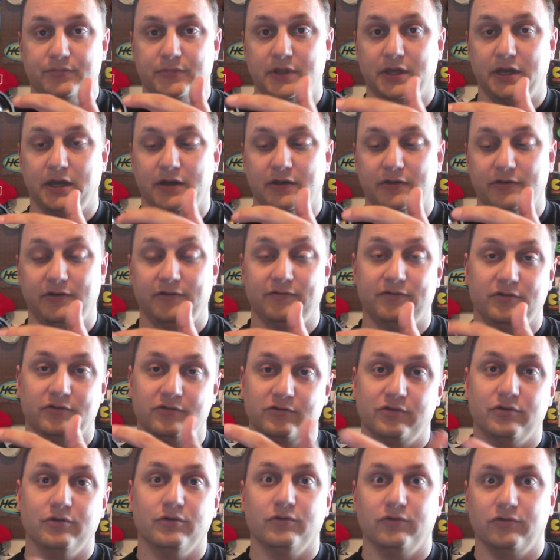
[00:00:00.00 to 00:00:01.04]
Yeah, you have to
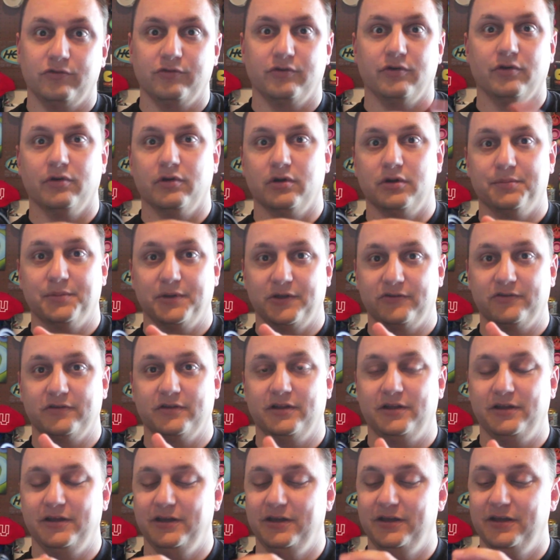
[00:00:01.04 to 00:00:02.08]
screw the screw in
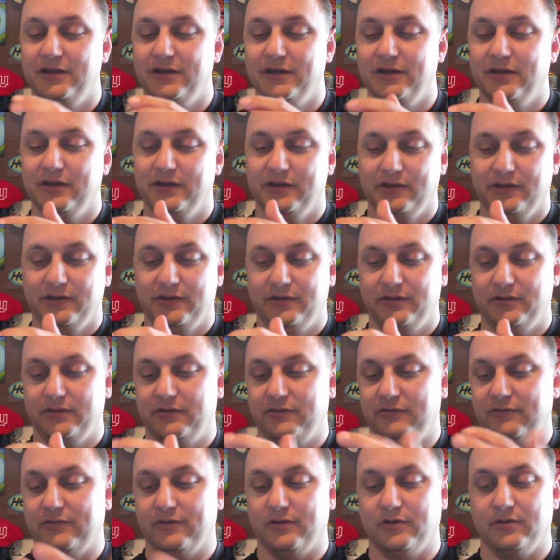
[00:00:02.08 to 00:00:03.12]
basically.
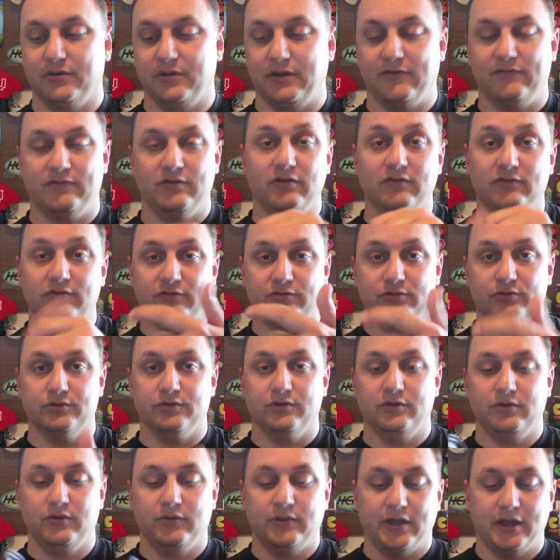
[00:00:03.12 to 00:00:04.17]
So you have to use a tool
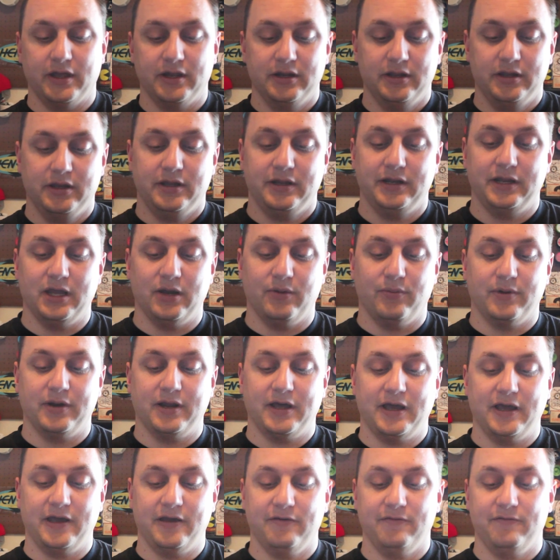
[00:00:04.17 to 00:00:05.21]
to do that. Now what
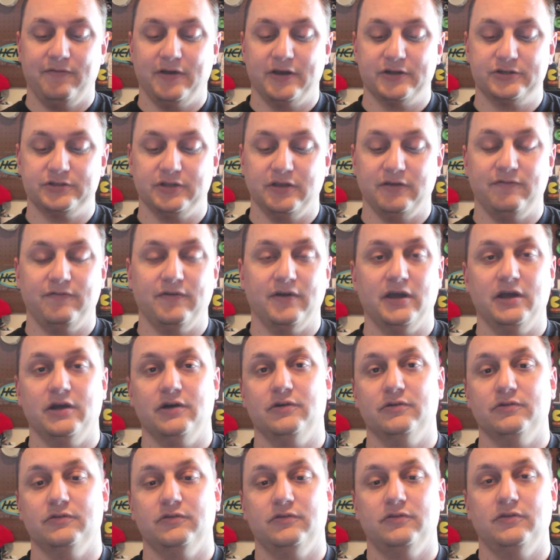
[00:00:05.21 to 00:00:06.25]
I have actually
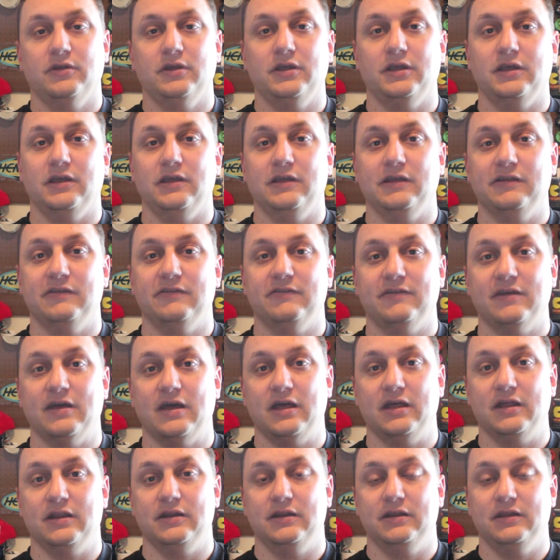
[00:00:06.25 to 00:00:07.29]
found is
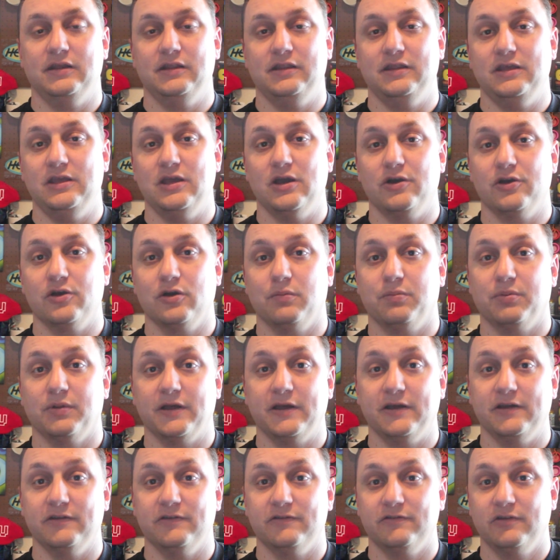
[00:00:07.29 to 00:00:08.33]
that the yo-yo
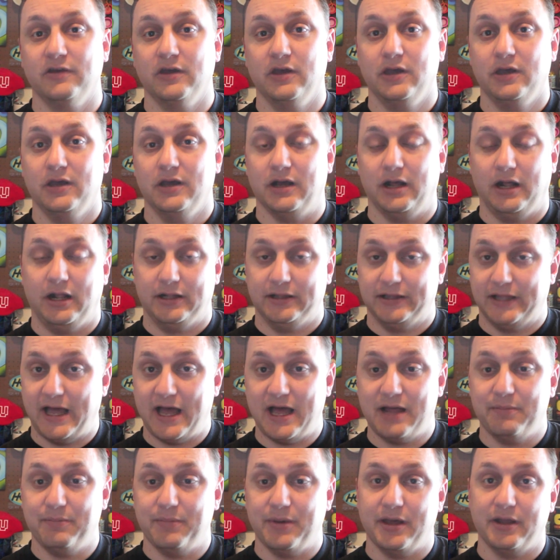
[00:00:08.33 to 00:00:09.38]
plays a
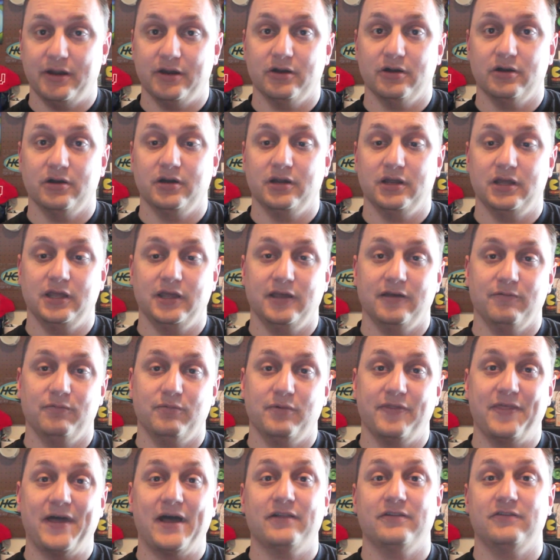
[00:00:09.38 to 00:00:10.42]
lot better
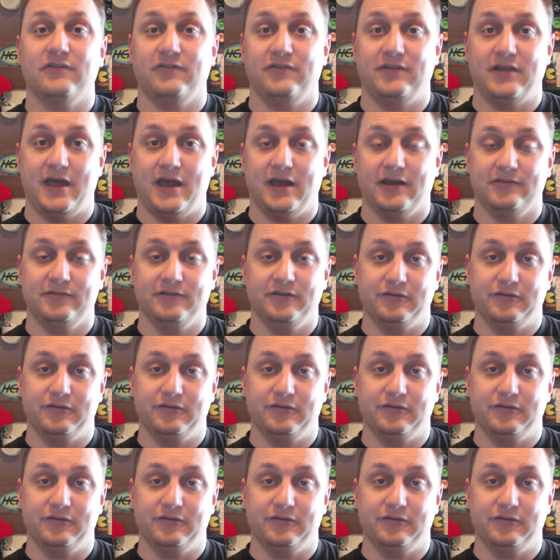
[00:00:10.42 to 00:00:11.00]
without the stacks.